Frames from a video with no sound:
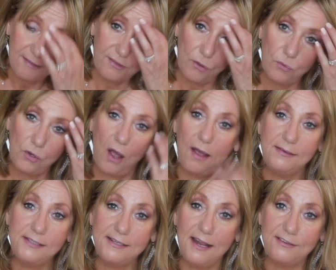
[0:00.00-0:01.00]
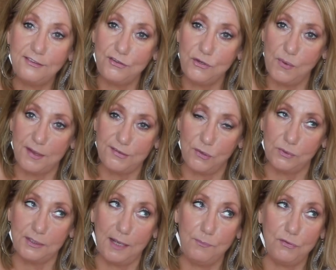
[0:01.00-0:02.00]
So continental US
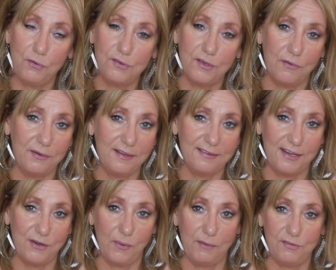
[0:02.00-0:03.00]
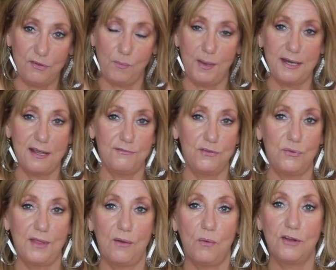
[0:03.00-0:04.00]
only, I'm so sorry because I know I have so many of
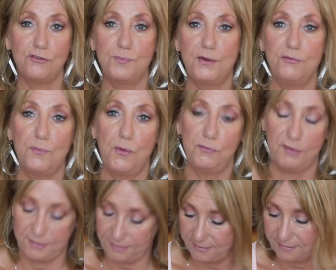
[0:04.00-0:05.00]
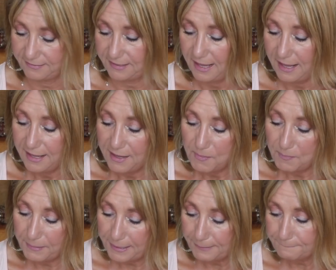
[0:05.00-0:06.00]
you that watch me from overseas,
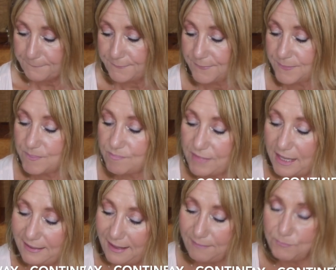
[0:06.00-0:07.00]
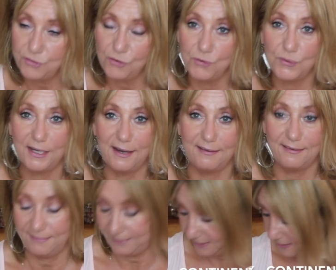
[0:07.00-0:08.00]
but I'm sure you can
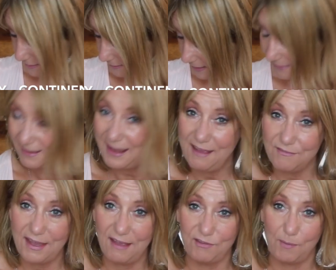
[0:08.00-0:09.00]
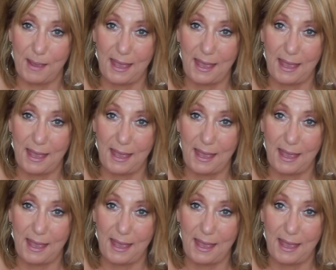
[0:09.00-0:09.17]
understand that's a heavy, heavy